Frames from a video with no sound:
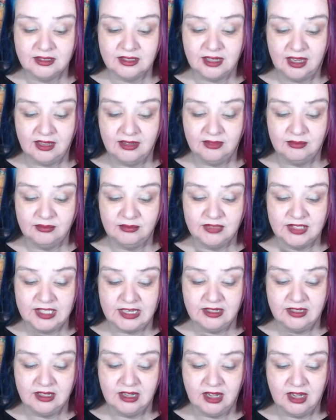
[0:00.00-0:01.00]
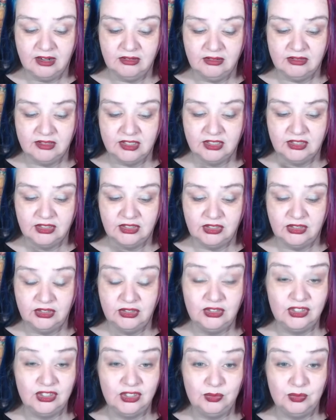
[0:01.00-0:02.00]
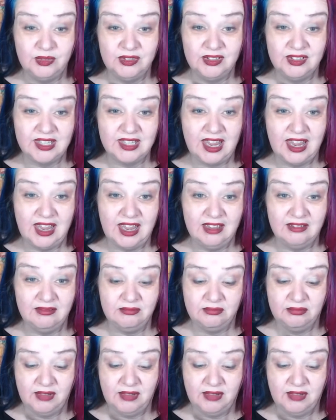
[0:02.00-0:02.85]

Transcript: um, send a note to YouTube and say,